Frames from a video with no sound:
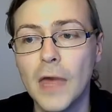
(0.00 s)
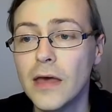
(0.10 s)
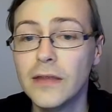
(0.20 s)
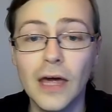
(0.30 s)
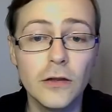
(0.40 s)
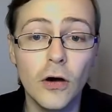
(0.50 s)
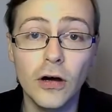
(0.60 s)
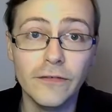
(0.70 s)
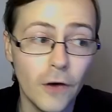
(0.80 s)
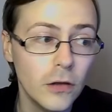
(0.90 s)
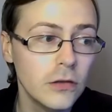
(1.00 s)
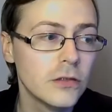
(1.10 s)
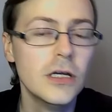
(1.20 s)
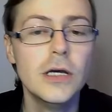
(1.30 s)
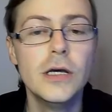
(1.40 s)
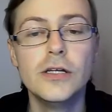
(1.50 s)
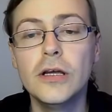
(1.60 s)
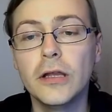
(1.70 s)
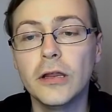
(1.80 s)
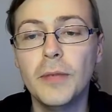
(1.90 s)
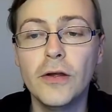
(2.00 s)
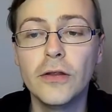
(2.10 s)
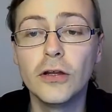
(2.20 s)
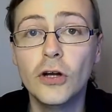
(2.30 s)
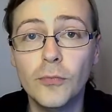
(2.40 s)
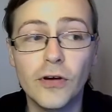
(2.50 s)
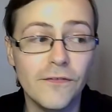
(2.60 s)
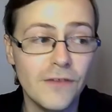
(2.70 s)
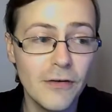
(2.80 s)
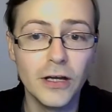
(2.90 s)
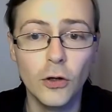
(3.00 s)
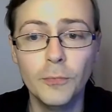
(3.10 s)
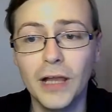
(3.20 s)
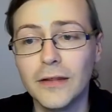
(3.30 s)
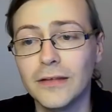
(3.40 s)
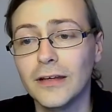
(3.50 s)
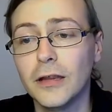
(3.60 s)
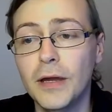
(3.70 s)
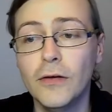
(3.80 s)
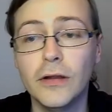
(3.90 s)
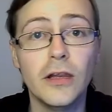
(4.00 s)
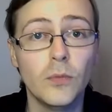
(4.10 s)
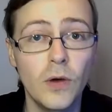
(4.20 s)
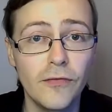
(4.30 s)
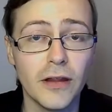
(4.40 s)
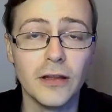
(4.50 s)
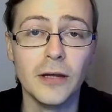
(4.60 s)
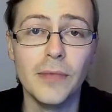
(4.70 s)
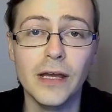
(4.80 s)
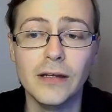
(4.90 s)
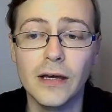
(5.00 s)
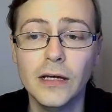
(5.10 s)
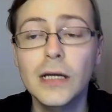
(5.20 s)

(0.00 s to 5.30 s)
That's not her fault. She's experienced a number of very unpleasant experiences with wrestling media,